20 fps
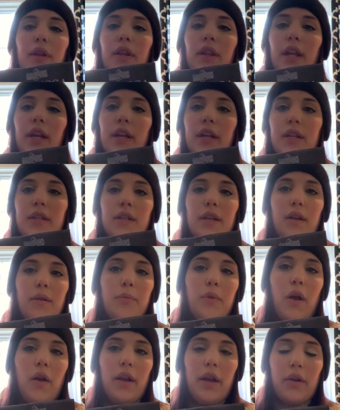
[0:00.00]
that it is going to
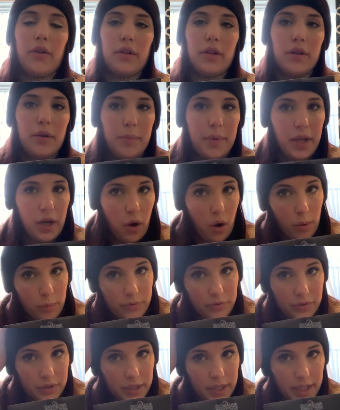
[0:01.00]
block out a little bit,
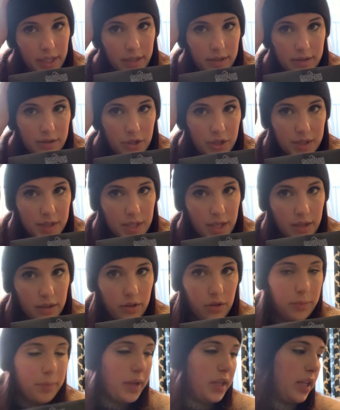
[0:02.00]
hopefully, just to get a
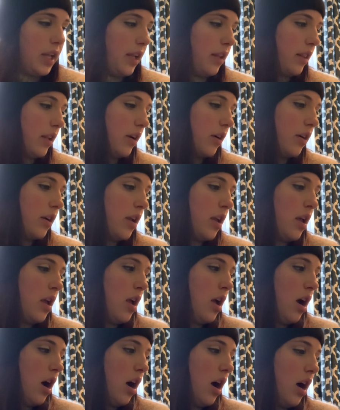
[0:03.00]
little bit of length there.
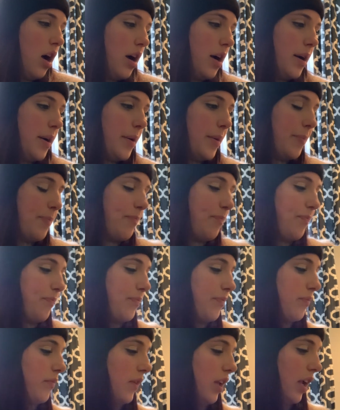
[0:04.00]

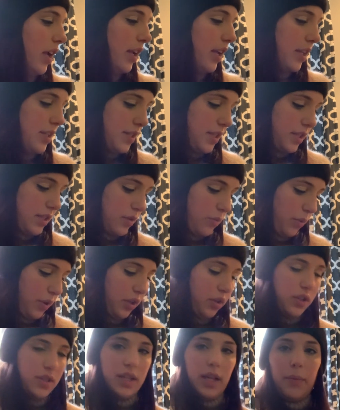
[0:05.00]
I guess this is what it
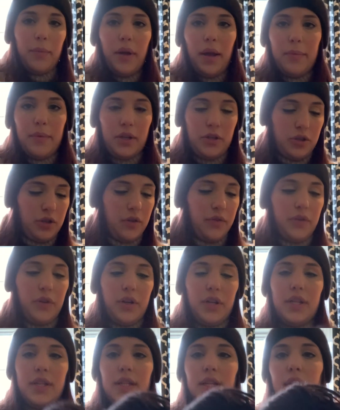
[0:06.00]
looks like, but I'm not sure if you're
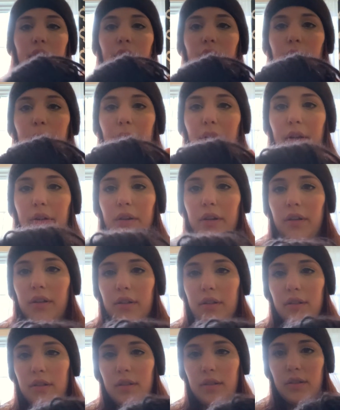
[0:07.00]
going to see it any better.
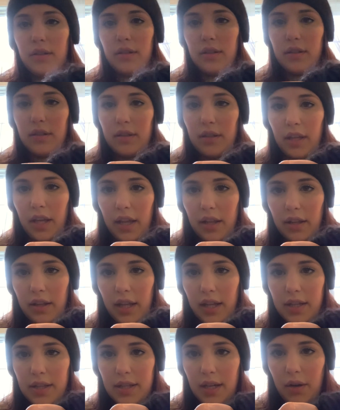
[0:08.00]
Yeah, the
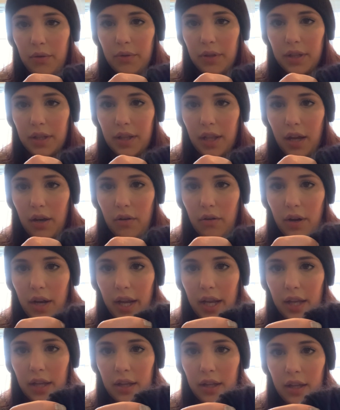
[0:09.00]
light's not really that
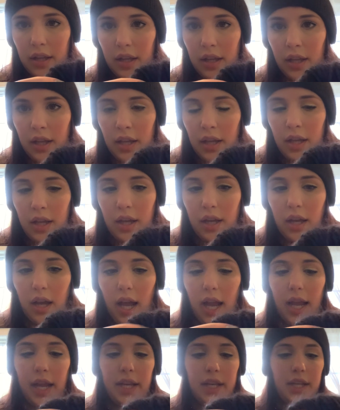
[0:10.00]
great.
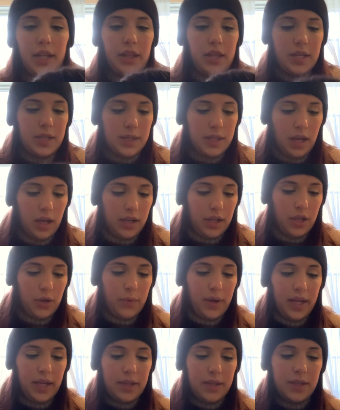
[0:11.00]
I knit this on a
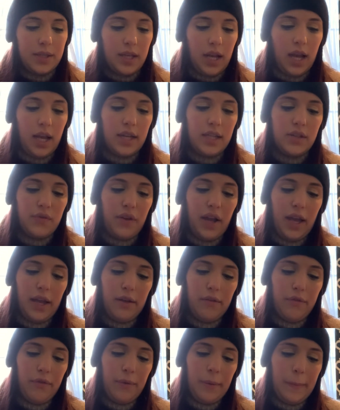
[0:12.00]
US size
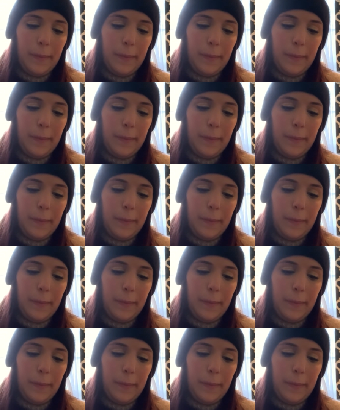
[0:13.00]
5